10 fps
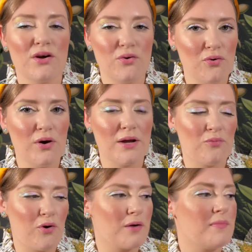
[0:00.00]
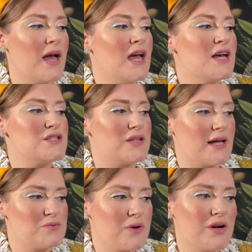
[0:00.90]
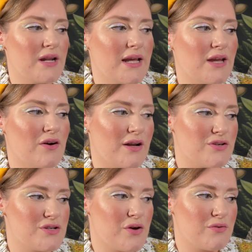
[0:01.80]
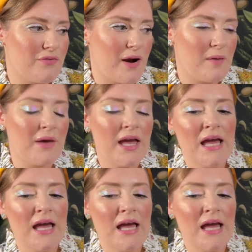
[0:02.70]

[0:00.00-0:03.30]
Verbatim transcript: cool and warm. So that's where you're gonna get your undertone from.